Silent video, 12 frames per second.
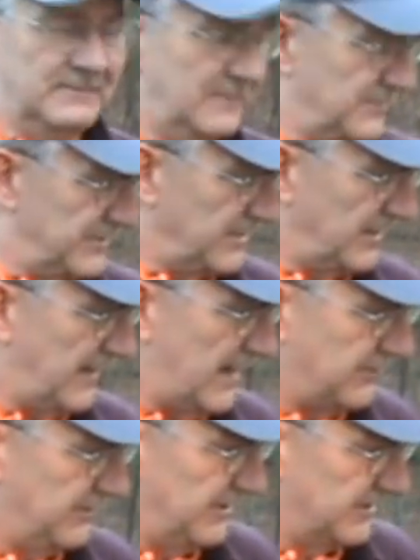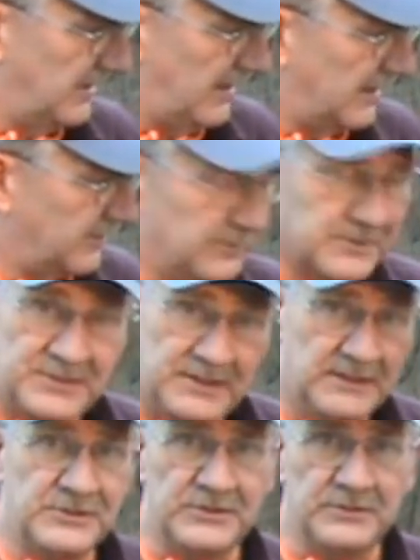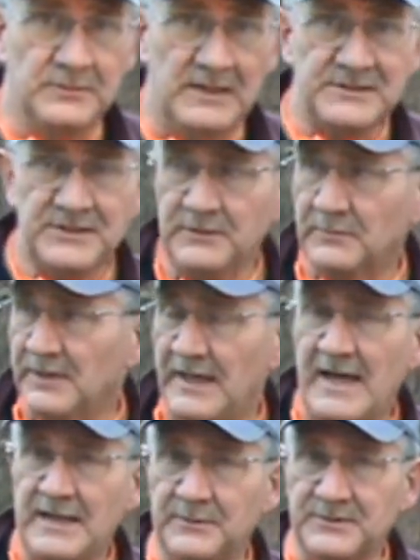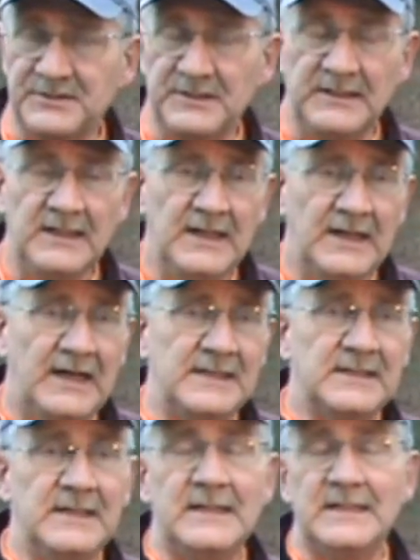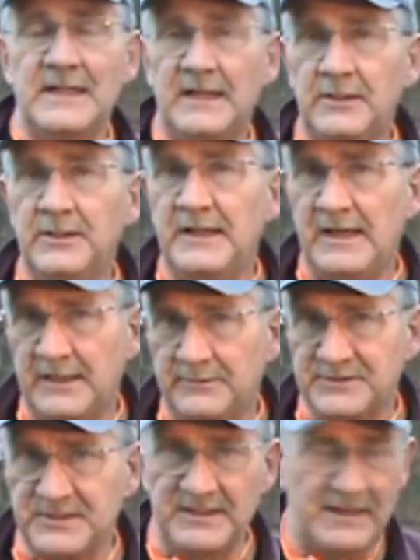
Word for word: They're just not accuracy issues. When I see the word accuracy, I think inherent accuracy.